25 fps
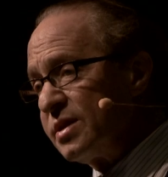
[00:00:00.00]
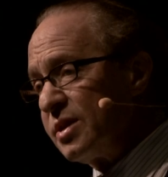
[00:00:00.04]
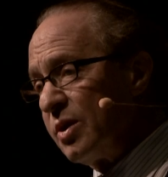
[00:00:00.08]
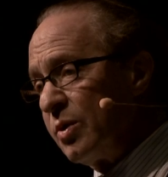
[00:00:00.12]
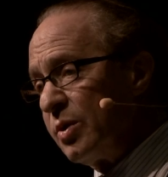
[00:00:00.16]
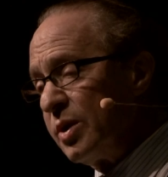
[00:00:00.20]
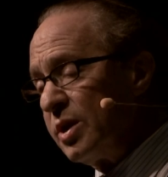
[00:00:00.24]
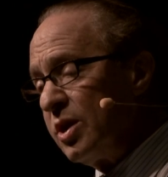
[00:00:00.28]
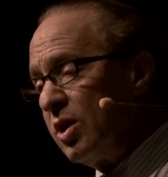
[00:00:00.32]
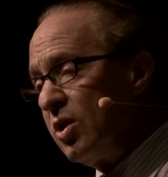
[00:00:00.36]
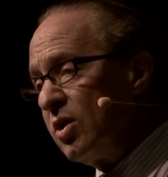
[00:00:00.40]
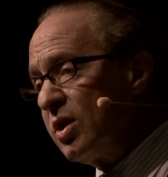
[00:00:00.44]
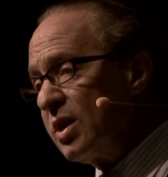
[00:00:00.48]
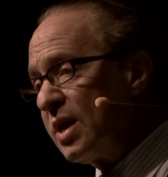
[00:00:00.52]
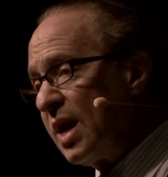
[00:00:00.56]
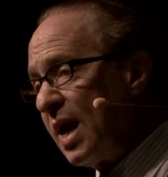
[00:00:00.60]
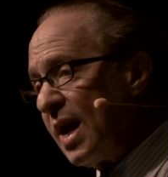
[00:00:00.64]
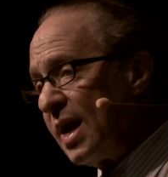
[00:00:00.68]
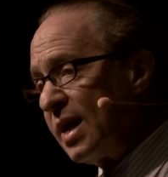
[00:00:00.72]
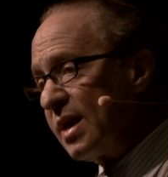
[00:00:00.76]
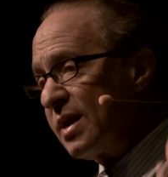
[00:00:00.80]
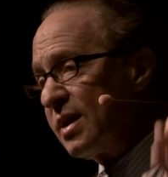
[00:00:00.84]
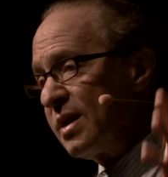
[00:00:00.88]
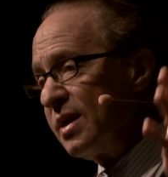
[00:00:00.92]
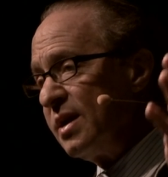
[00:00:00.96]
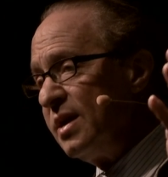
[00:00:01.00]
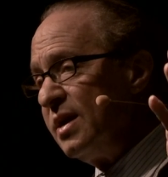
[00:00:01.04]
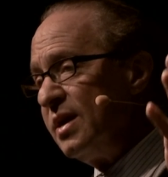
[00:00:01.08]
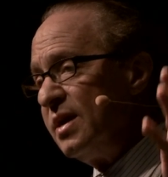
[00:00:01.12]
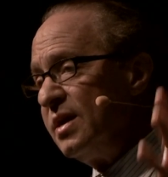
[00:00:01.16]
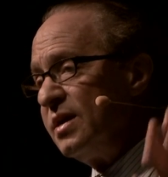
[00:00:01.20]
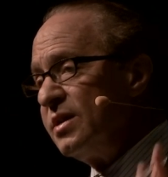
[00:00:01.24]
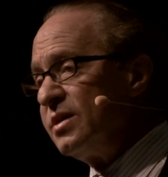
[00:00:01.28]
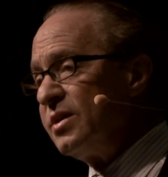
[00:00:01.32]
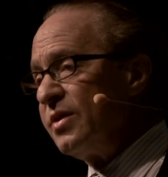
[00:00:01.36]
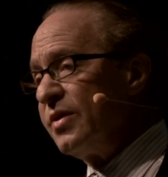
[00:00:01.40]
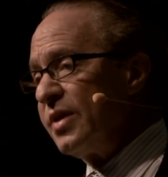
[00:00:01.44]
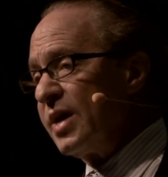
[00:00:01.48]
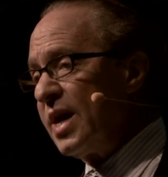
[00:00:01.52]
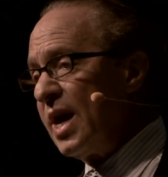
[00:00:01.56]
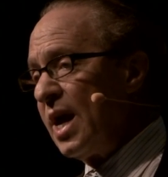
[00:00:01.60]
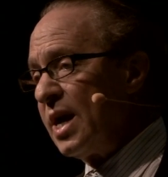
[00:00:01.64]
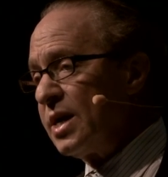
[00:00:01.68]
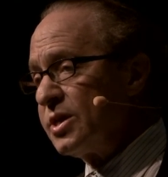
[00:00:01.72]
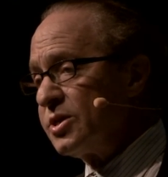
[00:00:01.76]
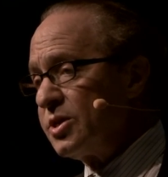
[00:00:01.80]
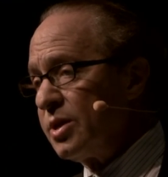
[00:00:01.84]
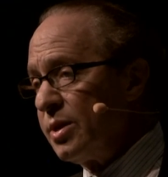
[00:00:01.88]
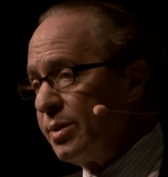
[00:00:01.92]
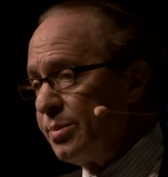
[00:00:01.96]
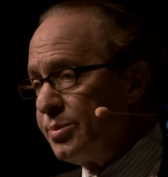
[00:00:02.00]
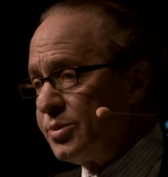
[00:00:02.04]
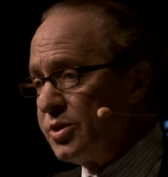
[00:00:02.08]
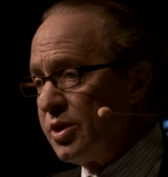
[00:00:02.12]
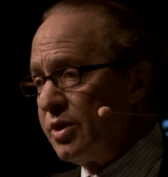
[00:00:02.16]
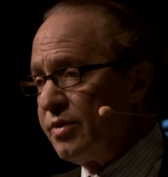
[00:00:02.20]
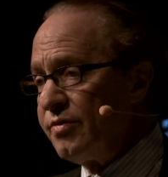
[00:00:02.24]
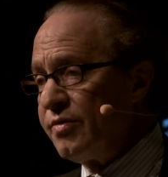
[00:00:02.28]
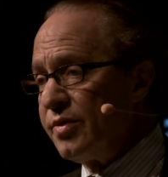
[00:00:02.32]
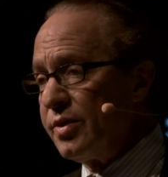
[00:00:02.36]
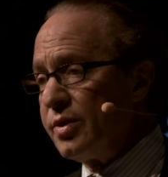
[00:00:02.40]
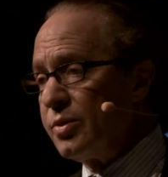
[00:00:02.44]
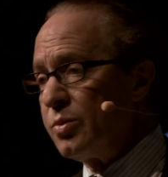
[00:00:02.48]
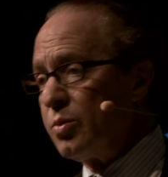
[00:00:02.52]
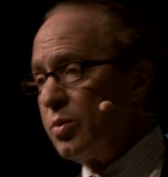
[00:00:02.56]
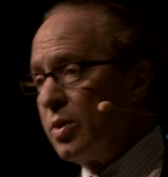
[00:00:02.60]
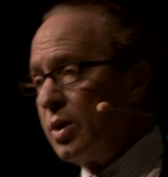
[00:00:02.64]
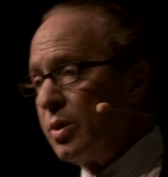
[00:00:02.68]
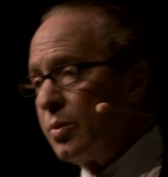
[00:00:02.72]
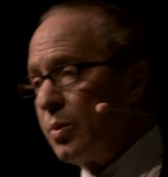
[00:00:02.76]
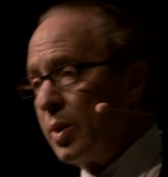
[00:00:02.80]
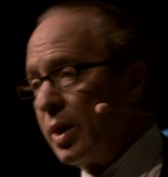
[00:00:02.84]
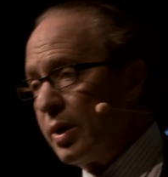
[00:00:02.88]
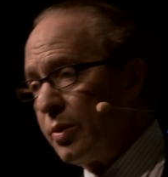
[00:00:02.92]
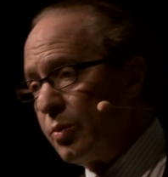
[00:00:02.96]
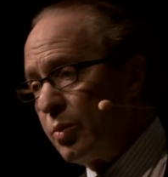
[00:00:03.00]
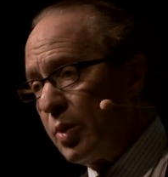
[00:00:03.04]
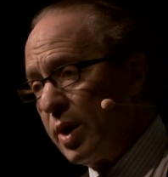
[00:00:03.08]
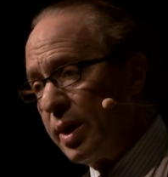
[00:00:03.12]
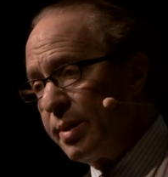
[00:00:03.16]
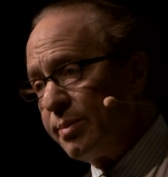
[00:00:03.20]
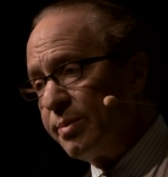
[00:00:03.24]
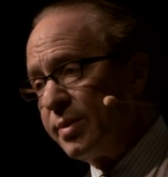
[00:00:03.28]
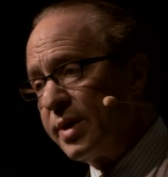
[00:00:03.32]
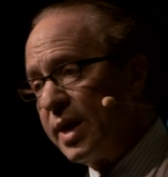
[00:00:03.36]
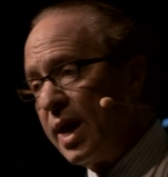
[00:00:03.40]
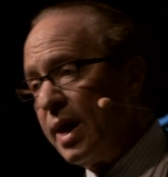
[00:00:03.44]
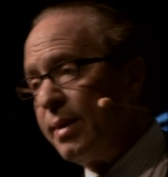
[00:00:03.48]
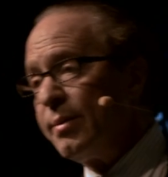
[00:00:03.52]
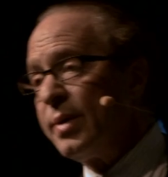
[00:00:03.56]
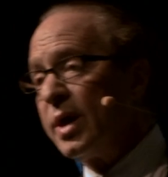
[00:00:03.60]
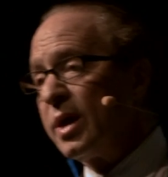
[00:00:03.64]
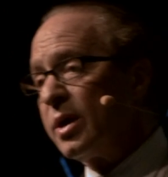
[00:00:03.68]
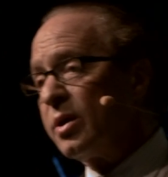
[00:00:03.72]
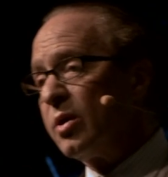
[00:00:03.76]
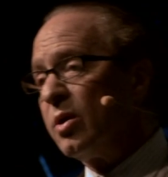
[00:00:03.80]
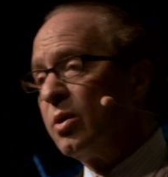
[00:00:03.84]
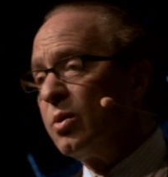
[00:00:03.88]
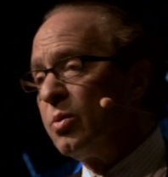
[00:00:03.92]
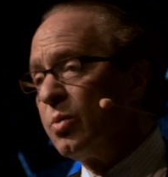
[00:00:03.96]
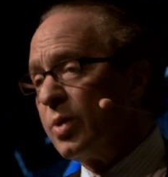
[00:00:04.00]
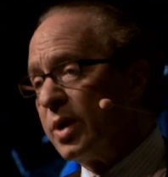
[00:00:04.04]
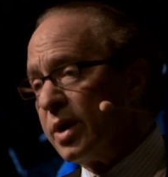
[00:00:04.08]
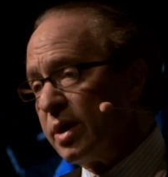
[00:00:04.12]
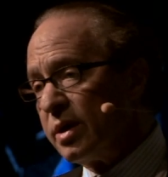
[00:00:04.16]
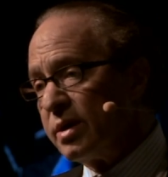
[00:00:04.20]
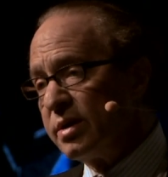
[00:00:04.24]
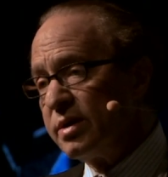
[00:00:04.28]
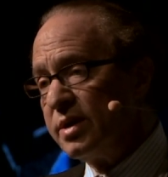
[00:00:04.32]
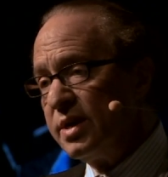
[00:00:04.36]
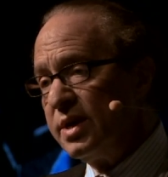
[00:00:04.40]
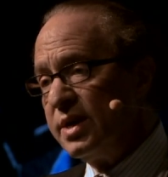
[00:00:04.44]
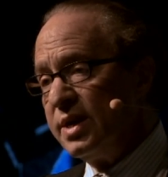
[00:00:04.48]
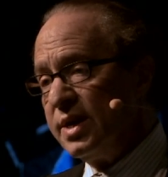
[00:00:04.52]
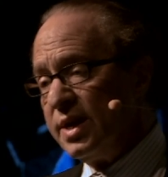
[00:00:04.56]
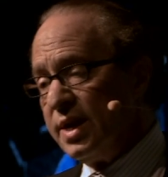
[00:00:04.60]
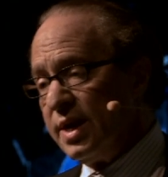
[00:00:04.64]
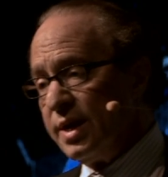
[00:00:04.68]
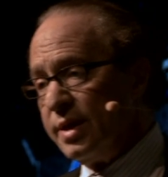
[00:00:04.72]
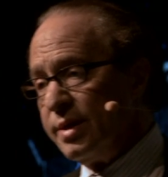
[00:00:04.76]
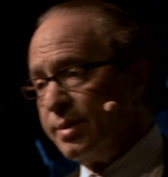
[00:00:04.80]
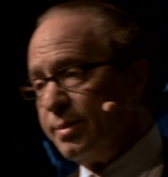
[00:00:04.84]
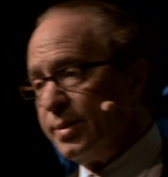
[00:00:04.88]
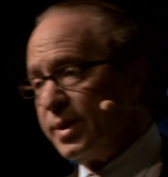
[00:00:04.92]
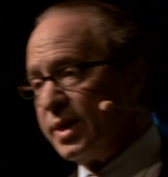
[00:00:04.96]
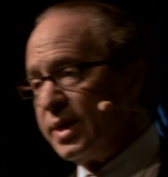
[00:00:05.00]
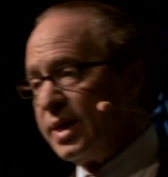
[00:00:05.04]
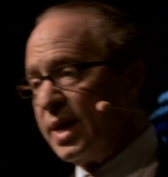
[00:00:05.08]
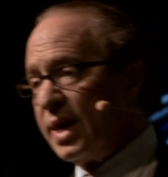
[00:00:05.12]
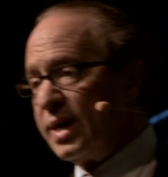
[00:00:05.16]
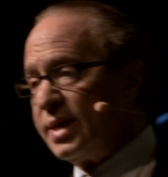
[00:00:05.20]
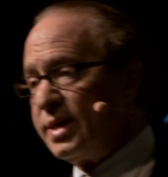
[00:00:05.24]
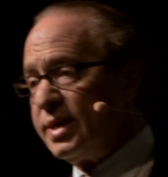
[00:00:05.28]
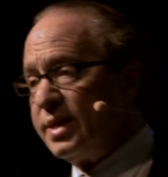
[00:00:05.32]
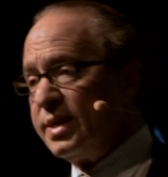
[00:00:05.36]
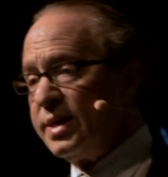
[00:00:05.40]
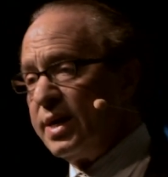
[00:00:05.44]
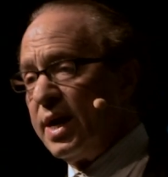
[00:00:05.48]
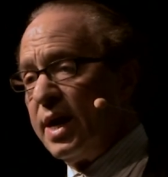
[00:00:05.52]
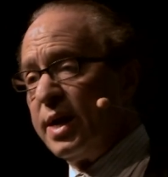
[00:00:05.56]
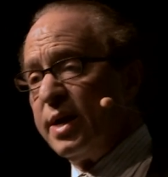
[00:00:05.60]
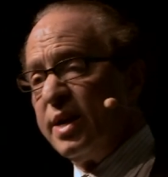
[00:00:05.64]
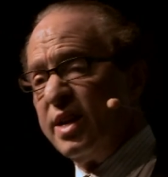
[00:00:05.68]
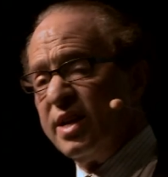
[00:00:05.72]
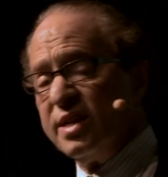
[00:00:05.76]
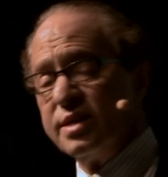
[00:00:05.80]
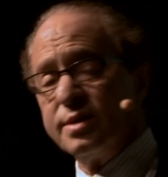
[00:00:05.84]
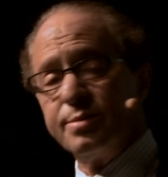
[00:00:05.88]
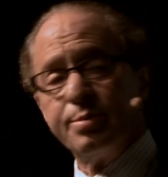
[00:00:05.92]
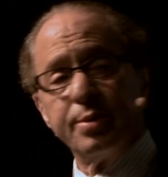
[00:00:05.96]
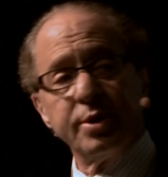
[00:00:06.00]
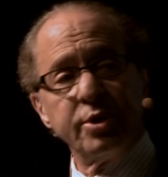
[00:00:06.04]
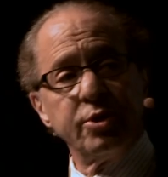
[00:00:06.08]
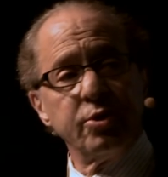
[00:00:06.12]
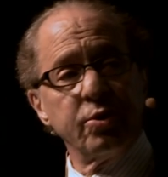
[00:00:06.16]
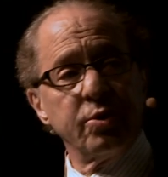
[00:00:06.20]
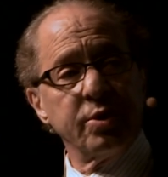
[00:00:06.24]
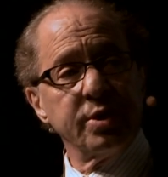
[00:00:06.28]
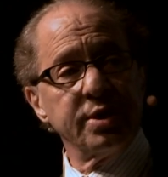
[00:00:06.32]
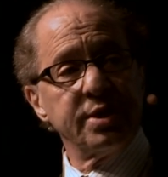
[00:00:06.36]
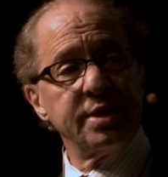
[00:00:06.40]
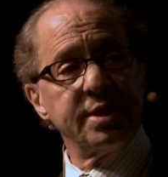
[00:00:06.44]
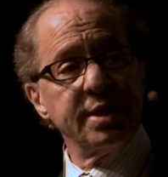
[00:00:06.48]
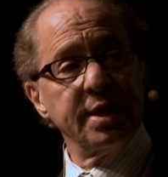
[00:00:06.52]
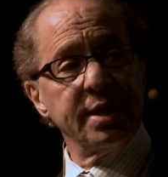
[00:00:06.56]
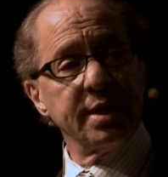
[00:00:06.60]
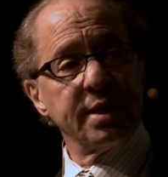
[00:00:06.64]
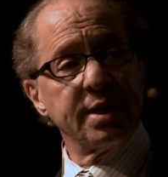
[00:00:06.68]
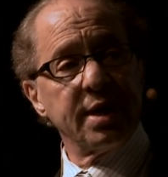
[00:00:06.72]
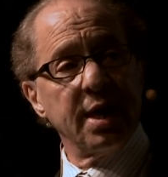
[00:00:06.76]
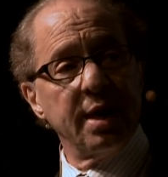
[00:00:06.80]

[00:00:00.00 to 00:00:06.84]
So it looked like, to the casual observer, the World Wide Web came out of nowhere in the mid-1990s, but you could see